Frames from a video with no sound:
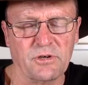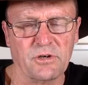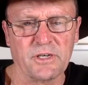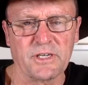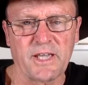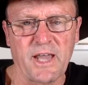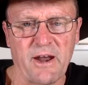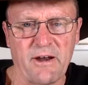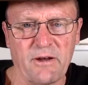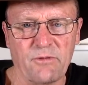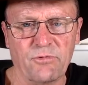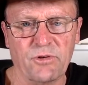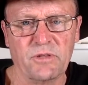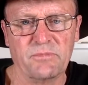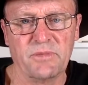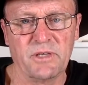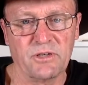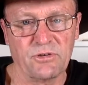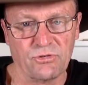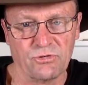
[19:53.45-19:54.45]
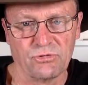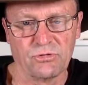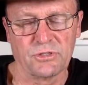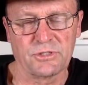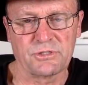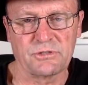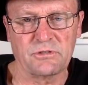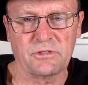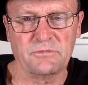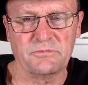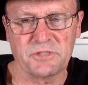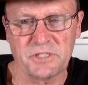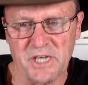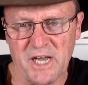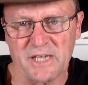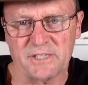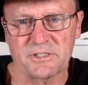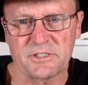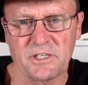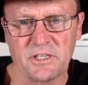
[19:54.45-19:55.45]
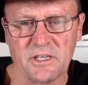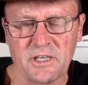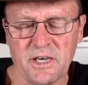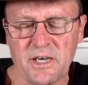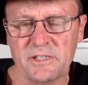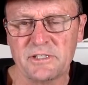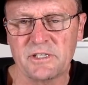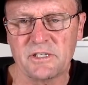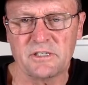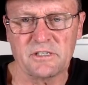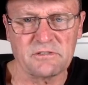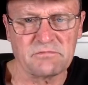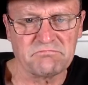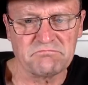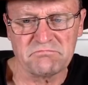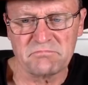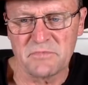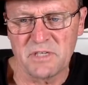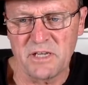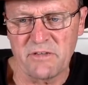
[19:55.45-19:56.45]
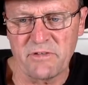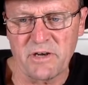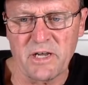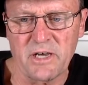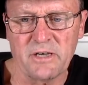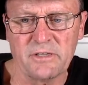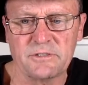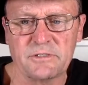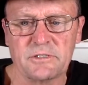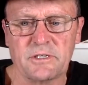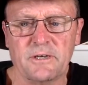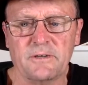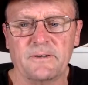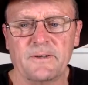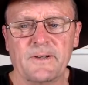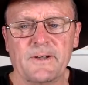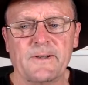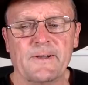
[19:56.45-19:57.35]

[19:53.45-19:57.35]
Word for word: I carry it with me all the time just in case. You just never know. So